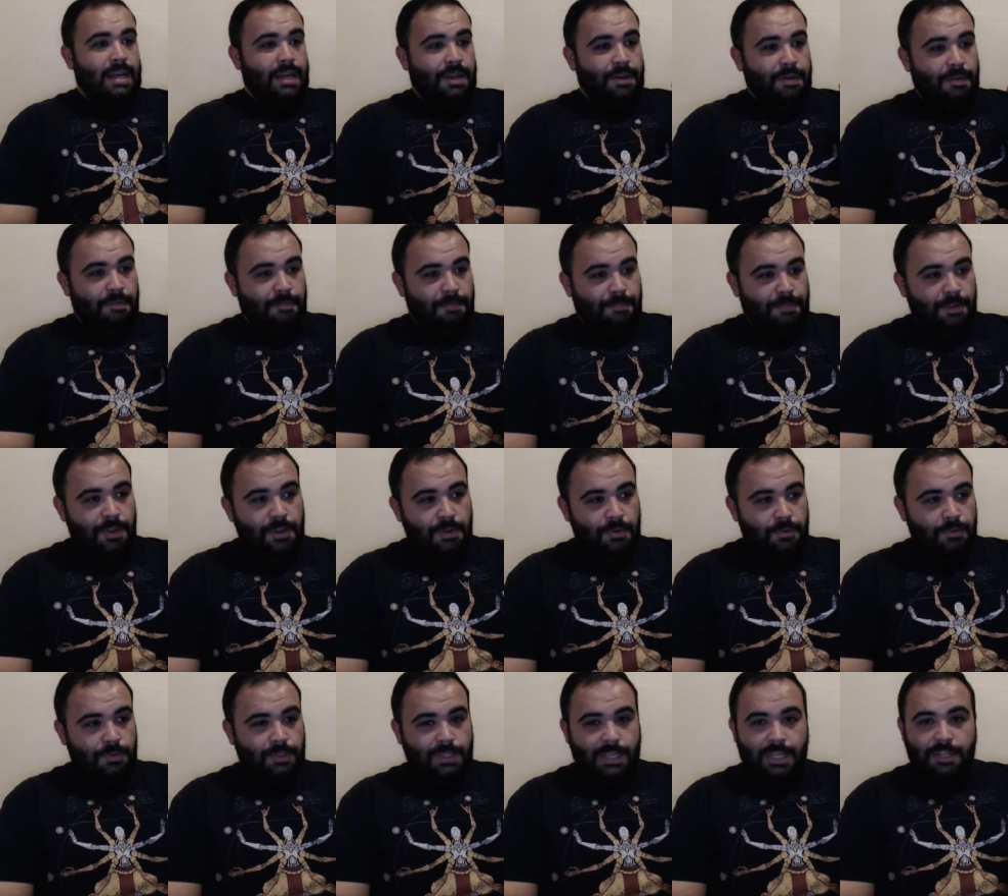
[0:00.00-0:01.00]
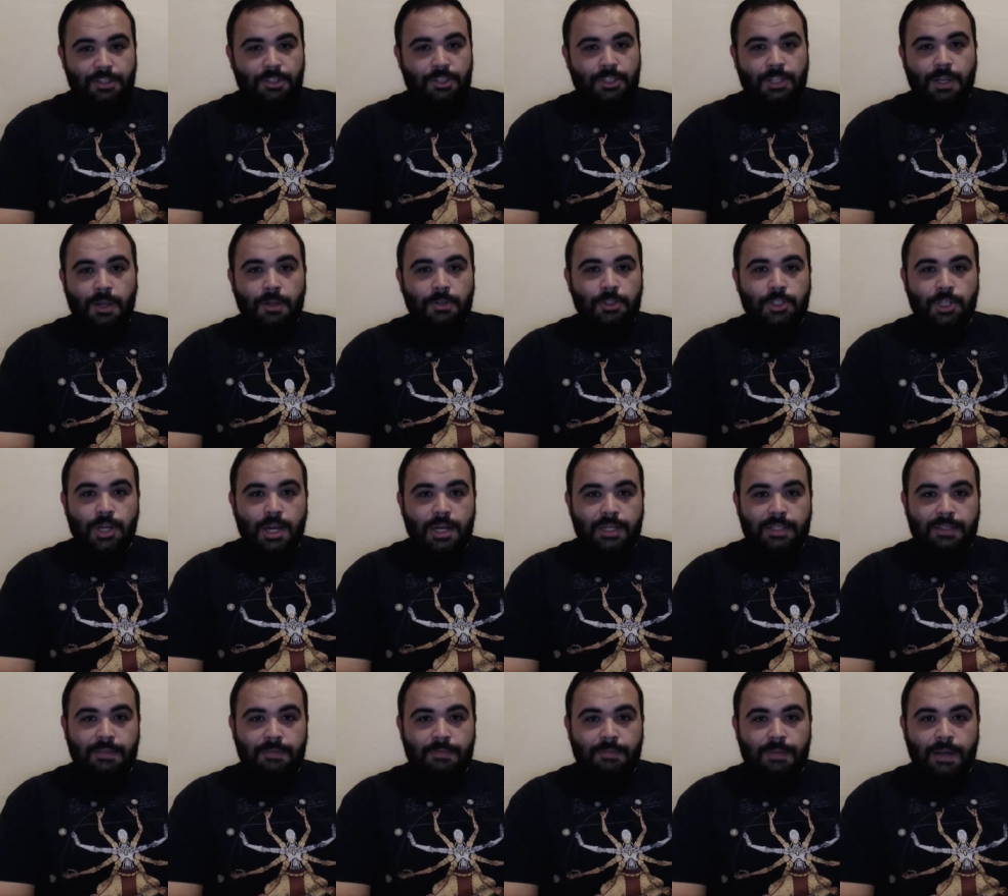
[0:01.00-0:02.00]
confused and
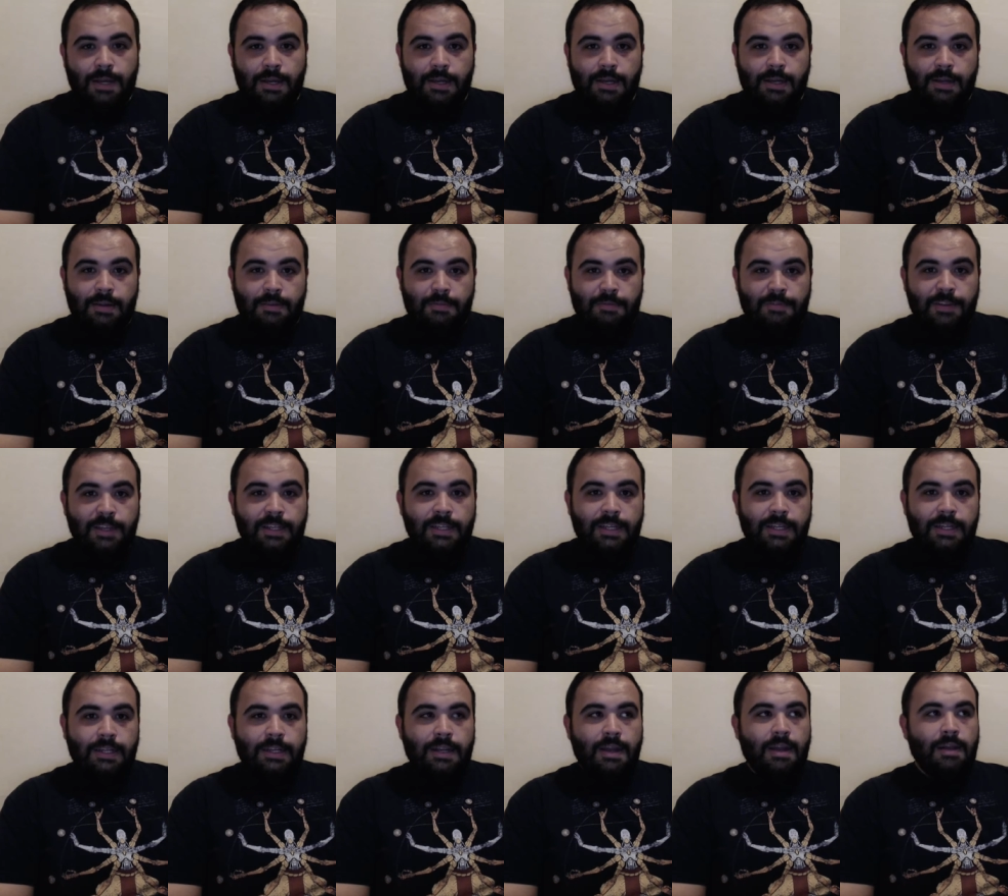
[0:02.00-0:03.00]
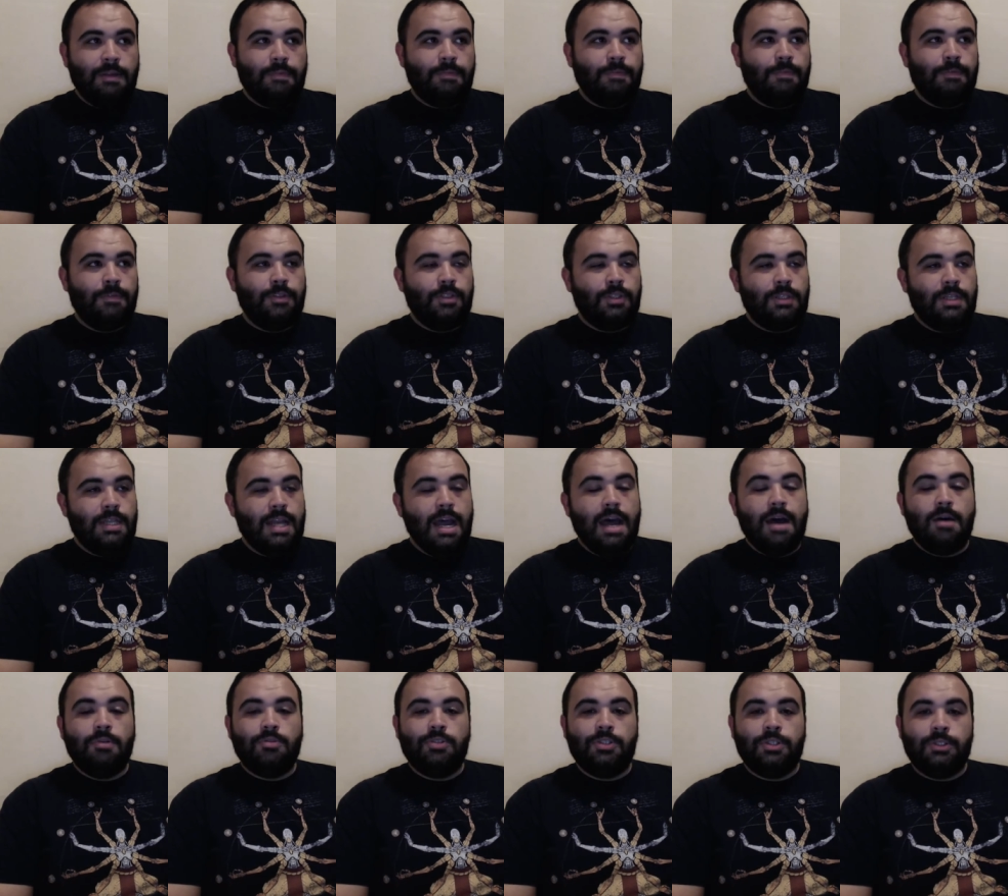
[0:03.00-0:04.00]
shell-shocked uh, villain,
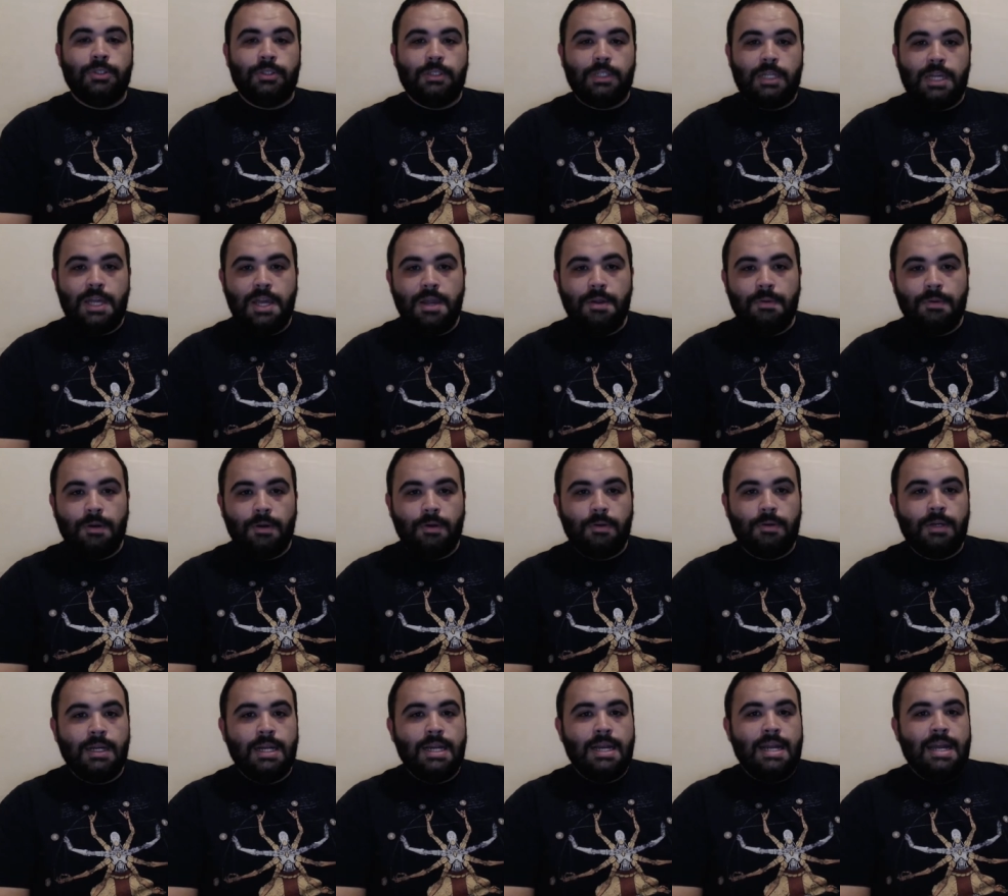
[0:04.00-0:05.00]
now turned hero.